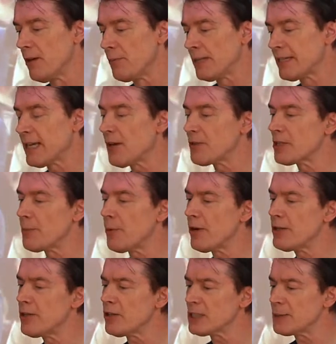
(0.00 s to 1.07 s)
But he tells the boy
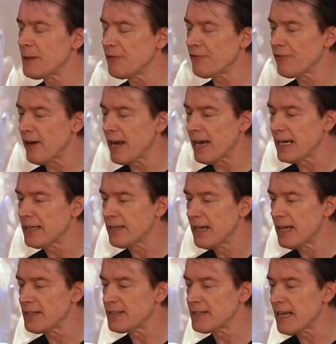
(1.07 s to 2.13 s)
not to be afraid
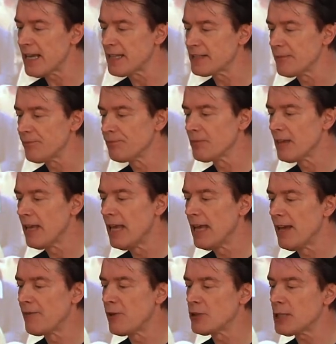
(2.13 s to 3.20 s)
and says,
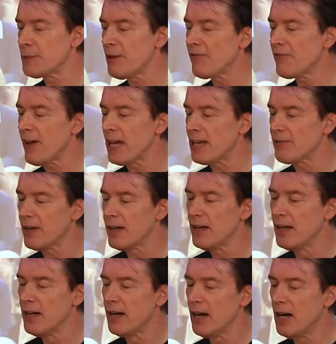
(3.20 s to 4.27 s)
if you do me a favor,
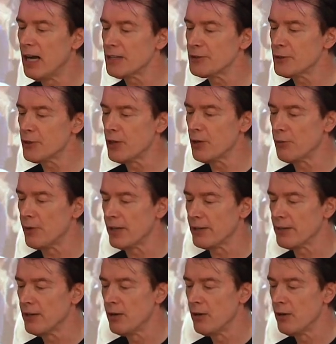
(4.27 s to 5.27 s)
I'll do you one.